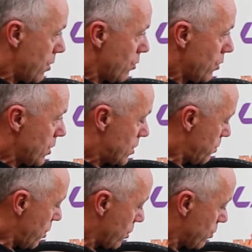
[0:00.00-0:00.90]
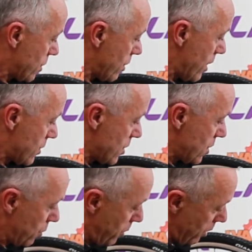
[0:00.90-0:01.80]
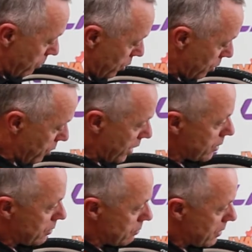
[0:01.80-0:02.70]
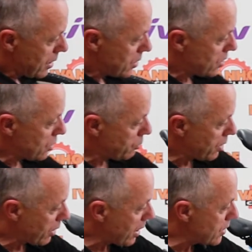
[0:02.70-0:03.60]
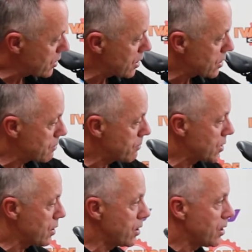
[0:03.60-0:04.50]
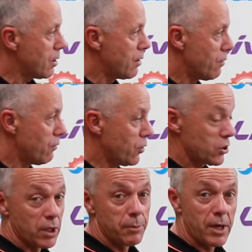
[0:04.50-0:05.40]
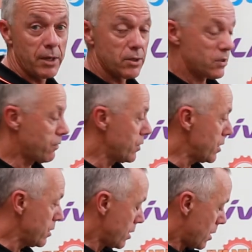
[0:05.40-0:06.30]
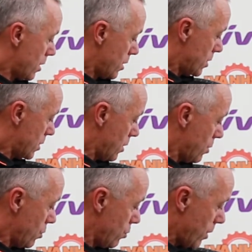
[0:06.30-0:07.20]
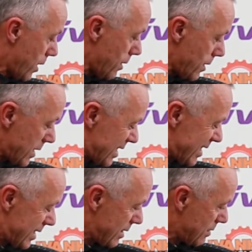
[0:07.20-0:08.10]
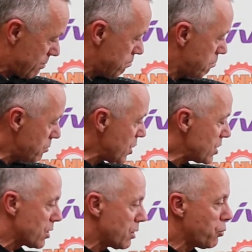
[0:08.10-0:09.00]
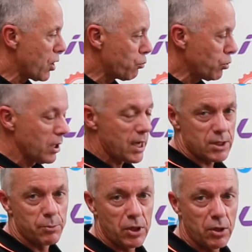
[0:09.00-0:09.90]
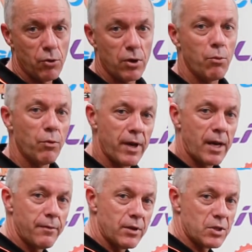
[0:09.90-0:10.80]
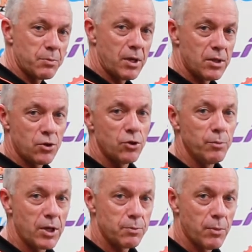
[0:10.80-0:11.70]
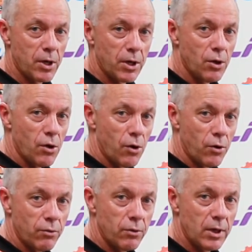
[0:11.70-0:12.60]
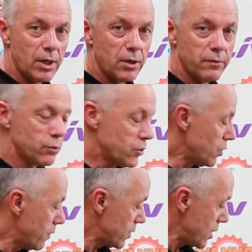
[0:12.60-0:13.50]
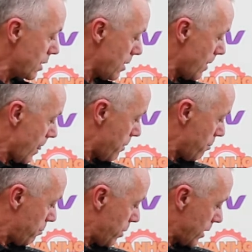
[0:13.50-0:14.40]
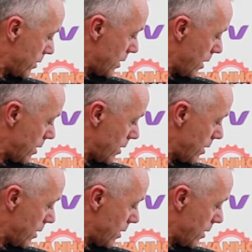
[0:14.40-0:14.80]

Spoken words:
This bike also has a seal bearing bottom bracket and seal bearing headsets, so they're virtually maintenance free, so it means the bike will last a bit longer without having to spend too much money on interval servicing. But